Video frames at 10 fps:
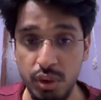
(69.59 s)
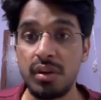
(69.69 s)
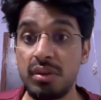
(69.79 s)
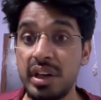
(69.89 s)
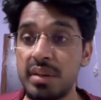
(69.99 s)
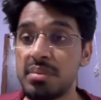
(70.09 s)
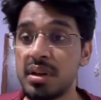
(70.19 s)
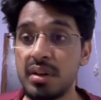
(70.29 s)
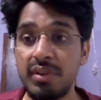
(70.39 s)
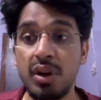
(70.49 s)
Our
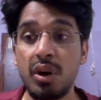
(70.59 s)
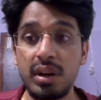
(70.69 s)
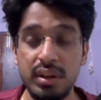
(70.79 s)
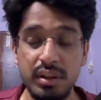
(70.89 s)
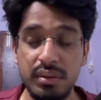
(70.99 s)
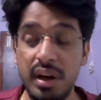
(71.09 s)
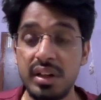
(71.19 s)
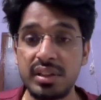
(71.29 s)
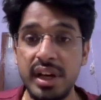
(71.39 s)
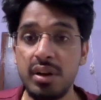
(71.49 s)
debugger will not
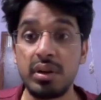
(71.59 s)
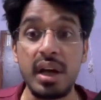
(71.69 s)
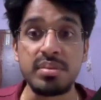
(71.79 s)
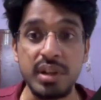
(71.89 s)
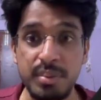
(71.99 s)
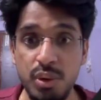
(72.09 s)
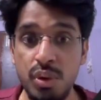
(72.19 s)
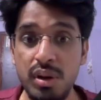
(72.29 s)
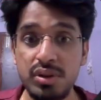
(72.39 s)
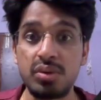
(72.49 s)
understand our TypeScript
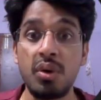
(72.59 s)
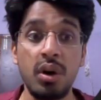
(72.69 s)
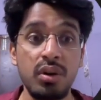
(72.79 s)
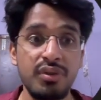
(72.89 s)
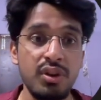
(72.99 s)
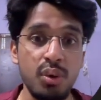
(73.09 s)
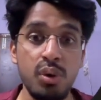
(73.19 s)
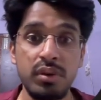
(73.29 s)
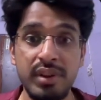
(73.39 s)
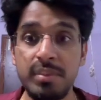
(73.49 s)
code, so all of our
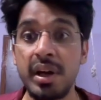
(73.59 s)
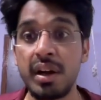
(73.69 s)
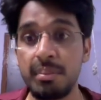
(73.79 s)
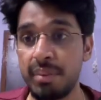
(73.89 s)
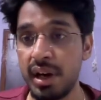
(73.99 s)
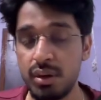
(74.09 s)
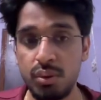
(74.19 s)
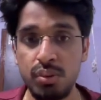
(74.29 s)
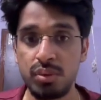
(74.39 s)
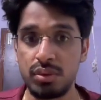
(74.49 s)
code will be compared
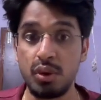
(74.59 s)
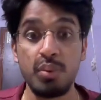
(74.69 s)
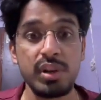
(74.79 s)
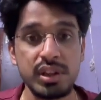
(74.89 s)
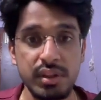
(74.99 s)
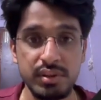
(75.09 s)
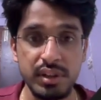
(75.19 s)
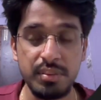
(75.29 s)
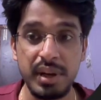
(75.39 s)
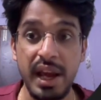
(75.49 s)
to normal
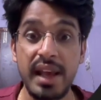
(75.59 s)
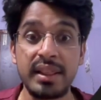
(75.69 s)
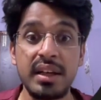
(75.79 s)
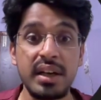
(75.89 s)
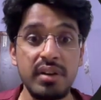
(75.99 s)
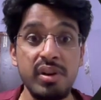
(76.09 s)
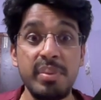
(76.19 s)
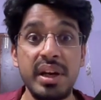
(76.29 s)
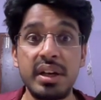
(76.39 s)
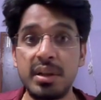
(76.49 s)
JavaScript, and then it will
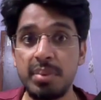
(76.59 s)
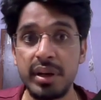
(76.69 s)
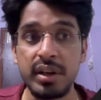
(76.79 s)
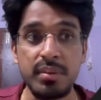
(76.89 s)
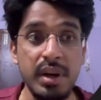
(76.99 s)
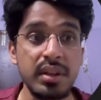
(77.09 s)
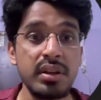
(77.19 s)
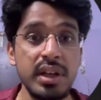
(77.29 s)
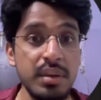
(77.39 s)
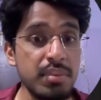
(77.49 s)
be interpreted by the
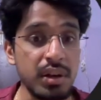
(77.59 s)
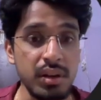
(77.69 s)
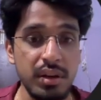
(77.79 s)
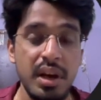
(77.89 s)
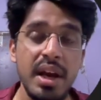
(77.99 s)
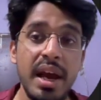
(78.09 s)
debugger,